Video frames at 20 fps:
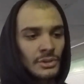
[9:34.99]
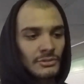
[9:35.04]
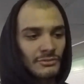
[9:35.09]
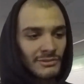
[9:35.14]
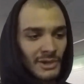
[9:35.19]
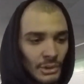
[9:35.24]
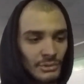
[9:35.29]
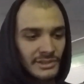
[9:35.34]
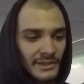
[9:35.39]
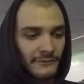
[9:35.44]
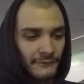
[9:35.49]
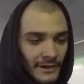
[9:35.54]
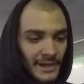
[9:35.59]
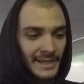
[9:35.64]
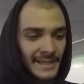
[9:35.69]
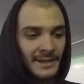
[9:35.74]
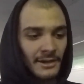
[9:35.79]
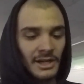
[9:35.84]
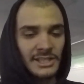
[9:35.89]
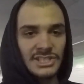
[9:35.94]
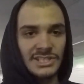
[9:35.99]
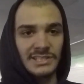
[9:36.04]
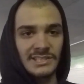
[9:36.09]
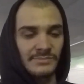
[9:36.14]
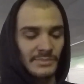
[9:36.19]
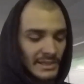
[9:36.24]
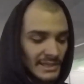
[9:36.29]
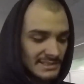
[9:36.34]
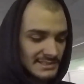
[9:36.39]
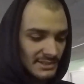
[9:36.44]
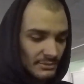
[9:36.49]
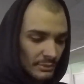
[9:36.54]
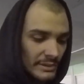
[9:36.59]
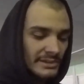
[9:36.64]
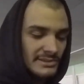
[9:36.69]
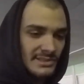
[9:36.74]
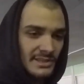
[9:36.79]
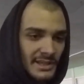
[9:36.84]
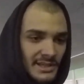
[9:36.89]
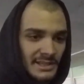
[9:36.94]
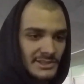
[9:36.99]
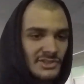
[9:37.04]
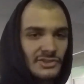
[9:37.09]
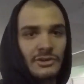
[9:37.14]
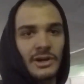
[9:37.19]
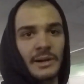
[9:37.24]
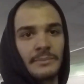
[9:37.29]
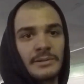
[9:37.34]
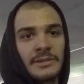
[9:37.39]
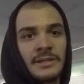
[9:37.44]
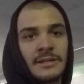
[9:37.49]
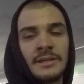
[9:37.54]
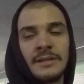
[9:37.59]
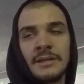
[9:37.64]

roll the fucking arches because the wheels are gonna scrub.